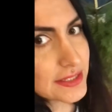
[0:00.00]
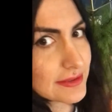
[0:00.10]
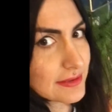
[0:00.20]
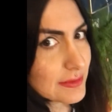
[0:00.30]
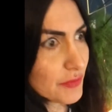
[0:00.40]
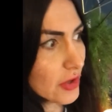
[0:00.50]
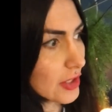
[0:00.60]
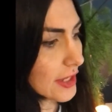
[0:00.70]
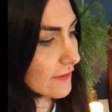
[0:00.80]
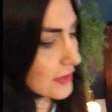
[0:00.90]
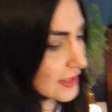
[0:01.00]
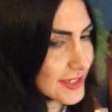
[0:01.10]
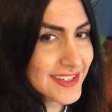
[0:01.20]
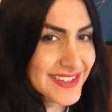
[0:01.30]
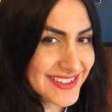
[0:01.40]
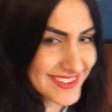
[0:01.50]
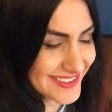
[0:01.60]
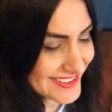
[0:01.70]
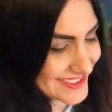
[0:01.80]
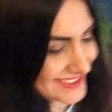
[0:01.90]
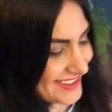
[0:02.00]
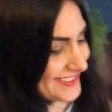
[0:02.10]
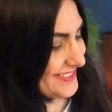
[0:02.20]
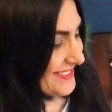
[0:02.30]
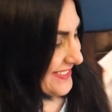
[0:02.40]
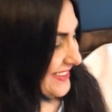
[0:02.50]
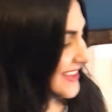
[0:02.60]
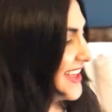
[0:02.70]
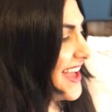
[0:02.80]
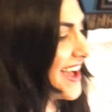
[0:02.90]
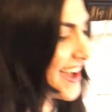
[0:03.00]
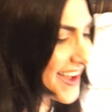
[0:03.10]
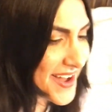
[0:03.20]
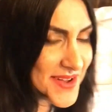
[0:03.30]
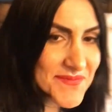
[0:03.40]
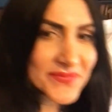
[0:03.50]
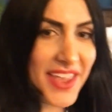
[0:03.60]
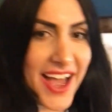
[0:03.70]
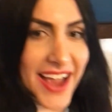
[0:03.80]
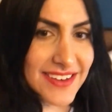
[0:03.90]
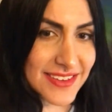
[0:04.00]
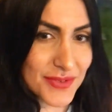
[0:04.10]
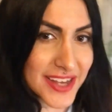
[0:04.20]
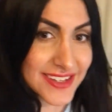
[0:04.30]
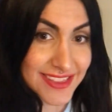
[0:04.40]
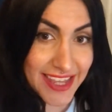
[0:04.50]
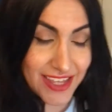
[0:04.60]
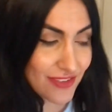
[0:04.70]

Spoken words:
this is very heavy. So I I just wanted to thank